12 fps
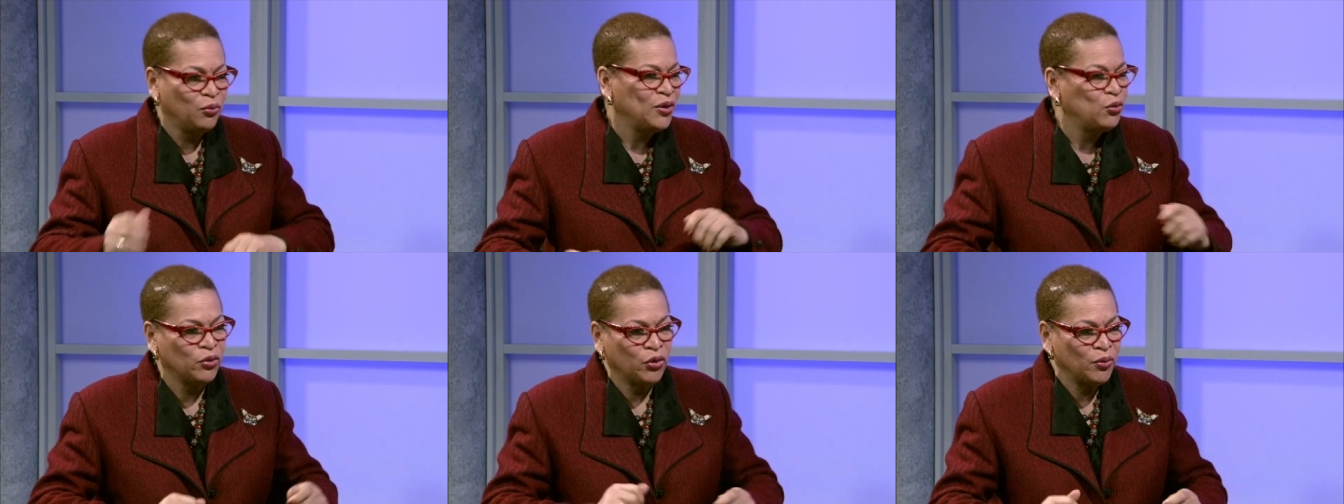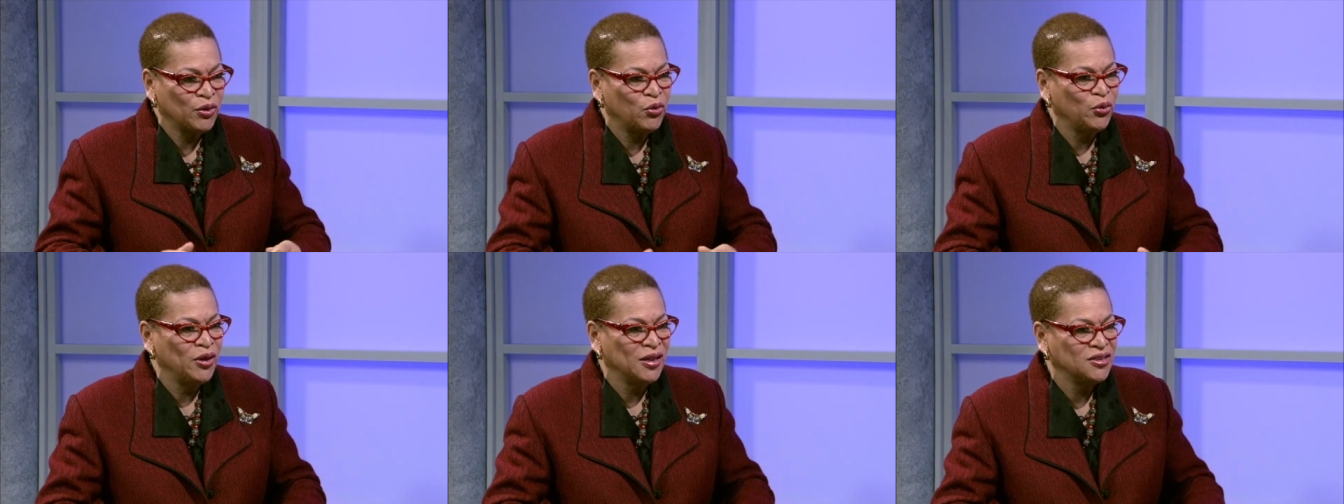rec- you're
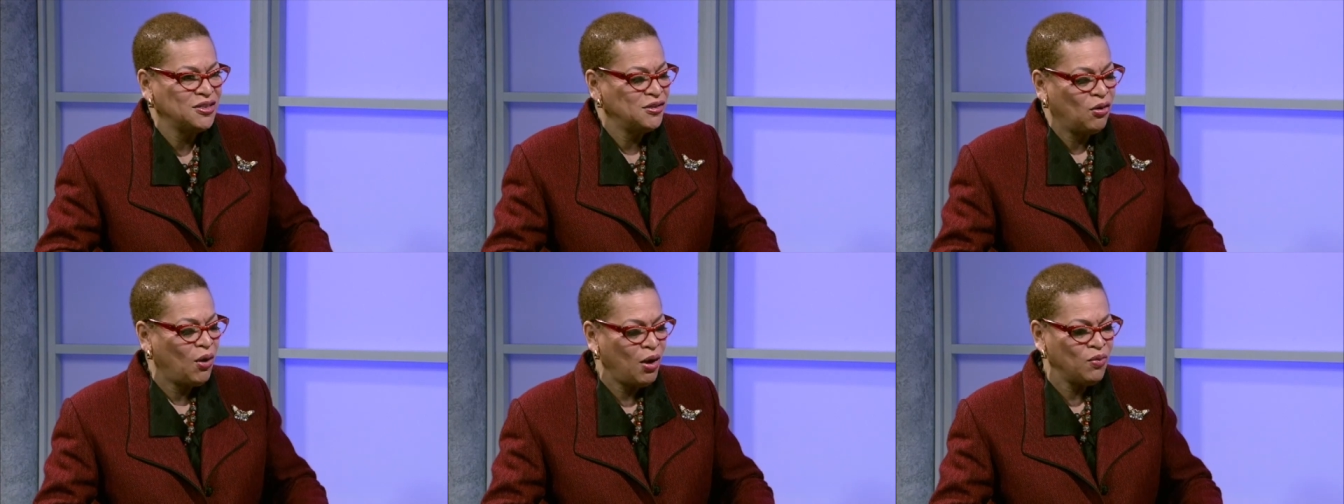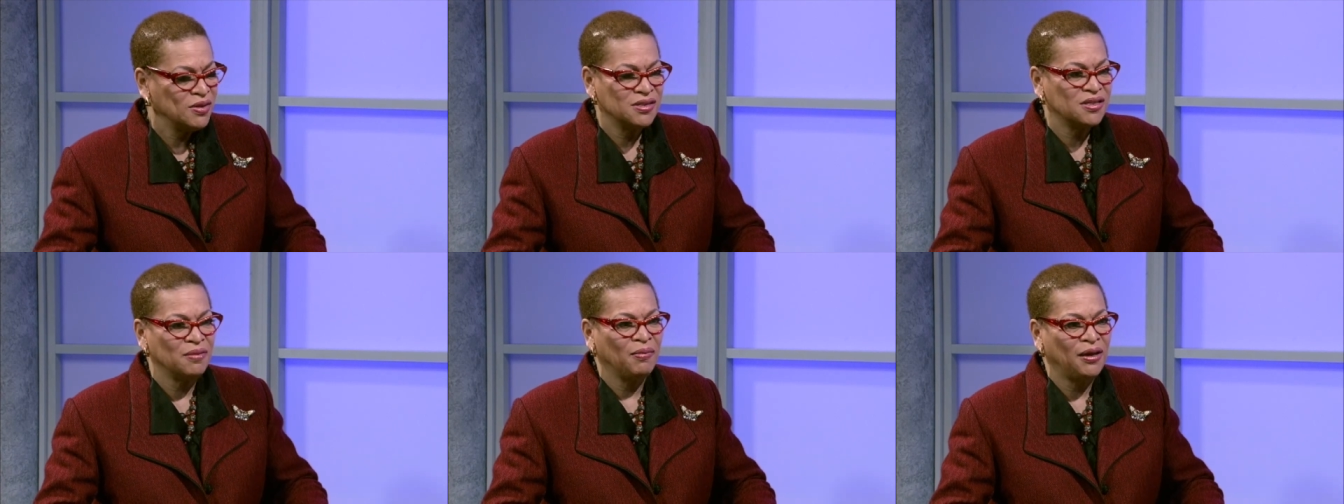recruiting, and she said, "Oh, I wouldn't
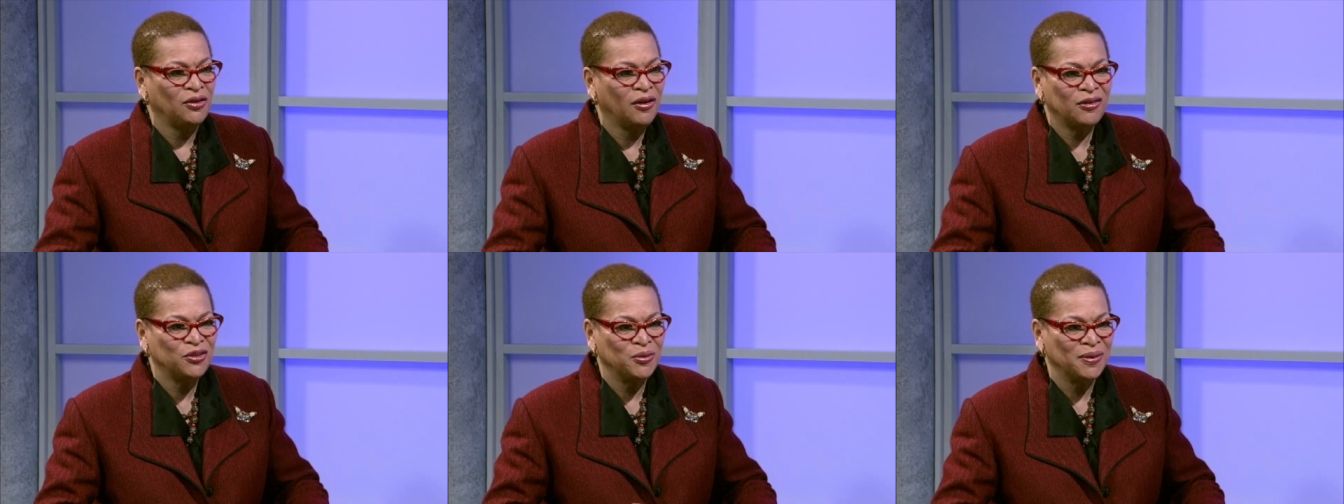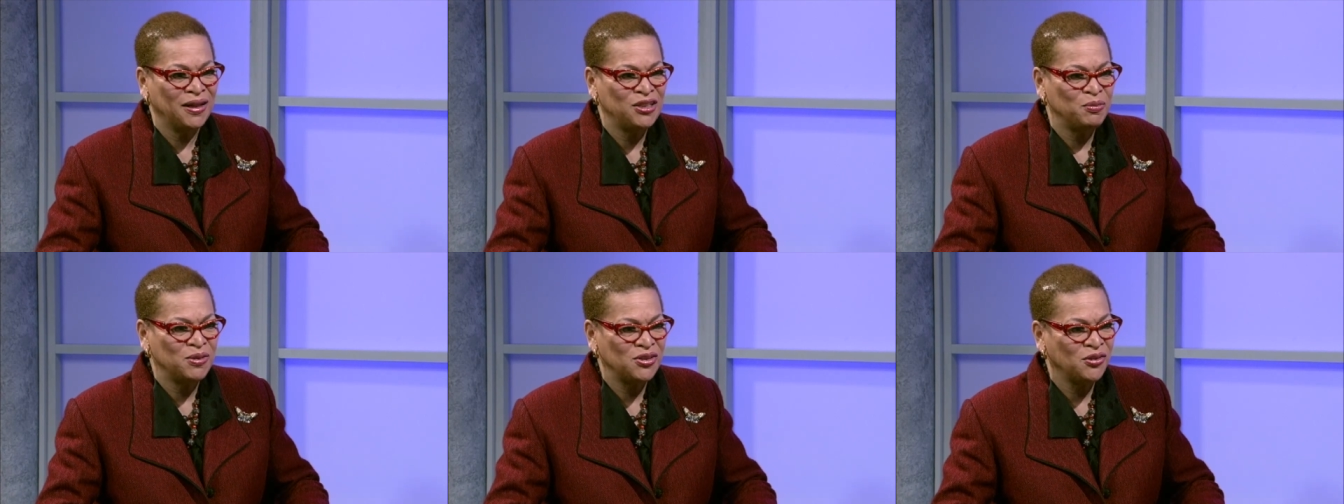send my daughter to an
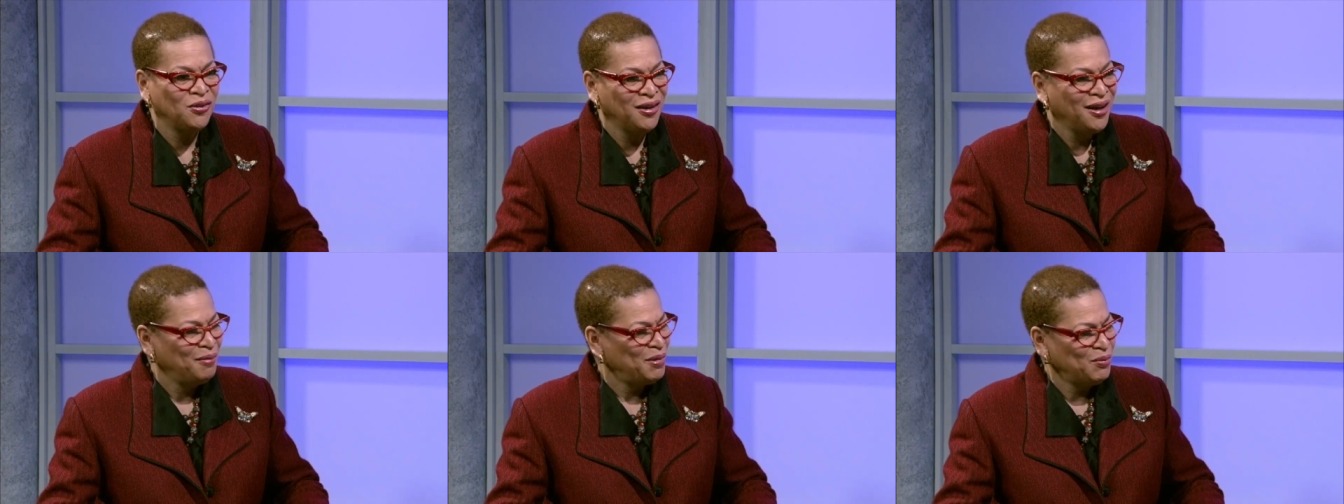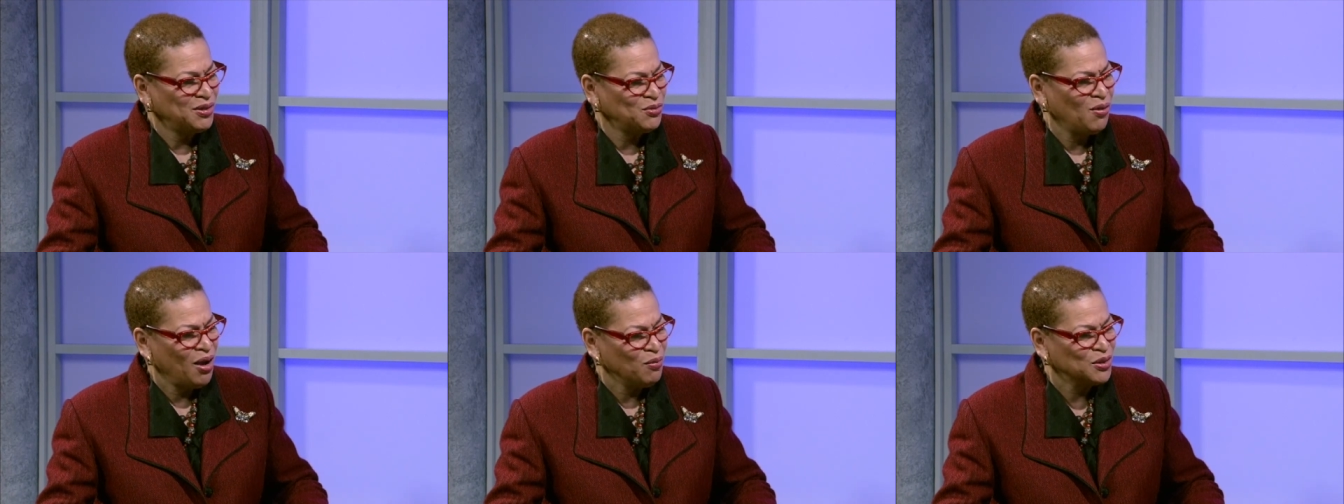HBCU." I'm like, mm-hmm. what's
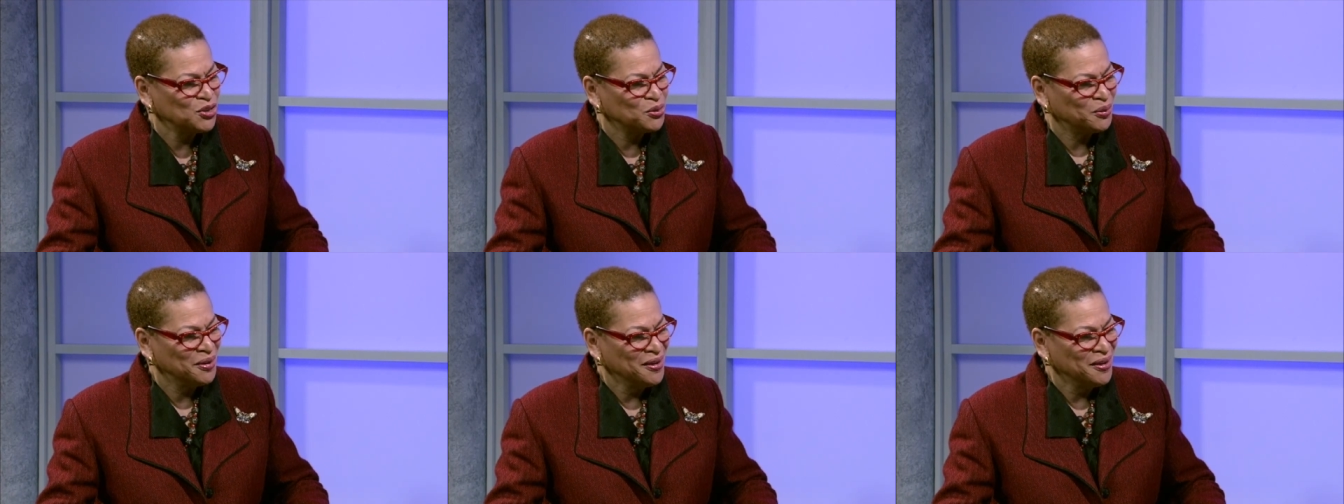wrong with you?